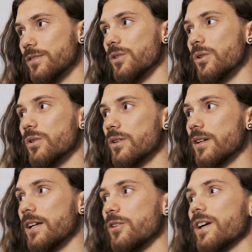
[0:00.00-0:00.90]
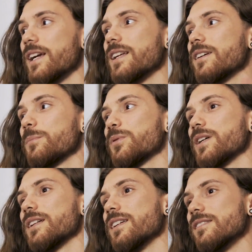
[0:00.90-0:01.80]
to you, and not getting
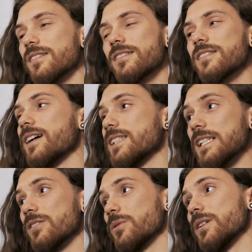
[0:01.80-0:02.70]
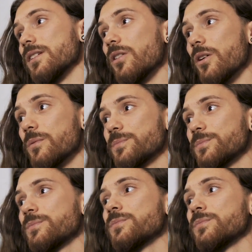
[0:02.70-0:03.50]
completely just sucked into it, you know? Yeah.